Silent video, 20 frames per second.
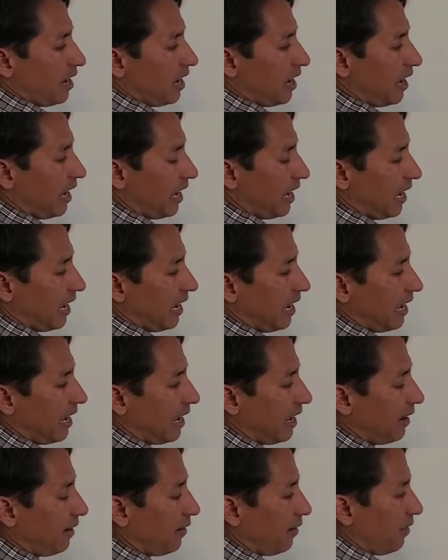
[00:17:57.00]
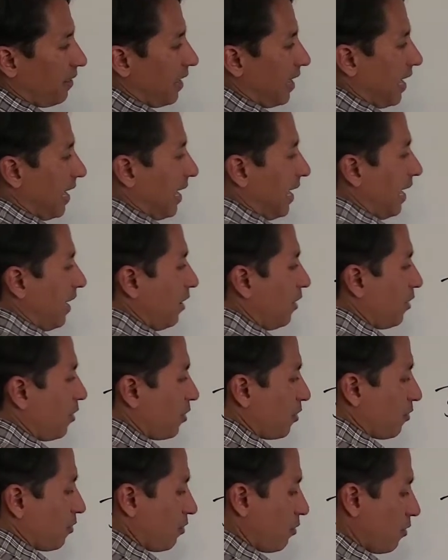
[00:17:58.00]
And
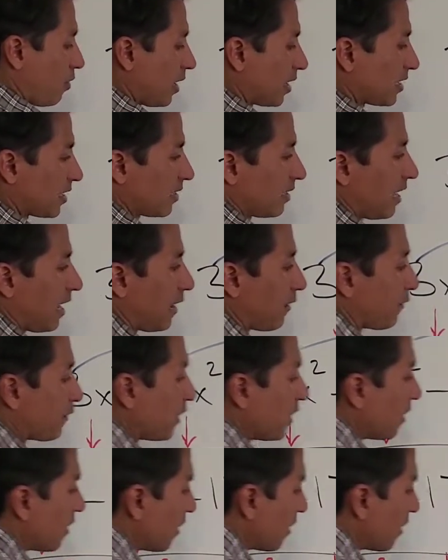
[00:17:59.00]
then what's left?